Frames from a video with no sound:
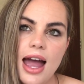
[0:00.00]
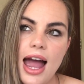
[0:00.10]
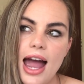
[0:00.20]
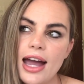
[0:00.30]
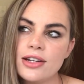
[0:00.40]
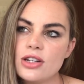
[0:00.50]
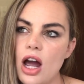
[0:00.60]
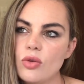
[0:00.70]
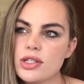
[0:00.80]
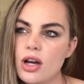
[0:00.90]
and
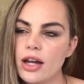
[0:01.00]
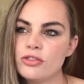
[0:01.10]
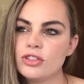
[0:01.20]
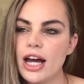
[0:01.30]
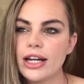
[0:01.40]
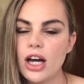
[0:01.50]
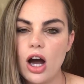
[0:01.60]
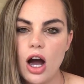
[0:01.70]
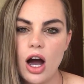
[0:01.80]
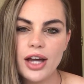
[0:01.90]
I was kind of like,
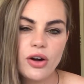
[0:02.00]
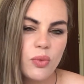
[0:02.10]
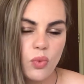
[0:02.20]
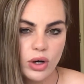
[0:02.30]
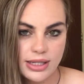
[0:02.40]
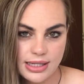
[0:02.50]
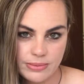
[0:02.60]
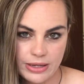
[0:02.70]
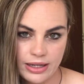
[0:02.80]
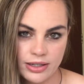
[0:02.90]
I don't want to
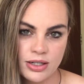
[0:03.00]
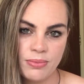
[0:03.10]
spend